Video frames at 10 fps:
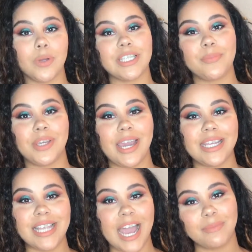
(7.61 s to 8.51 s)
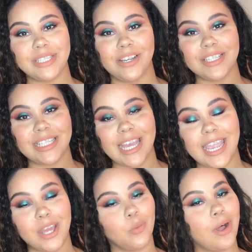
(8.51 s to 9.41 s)
What's up you guys, I'm Sarah
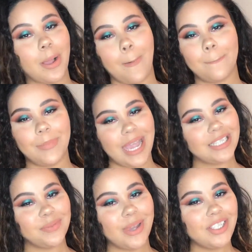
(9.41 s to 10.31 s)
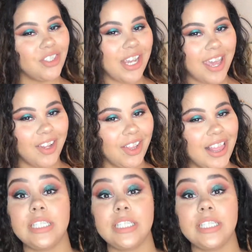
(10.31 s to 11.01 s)
Slay and welcome back to my channel.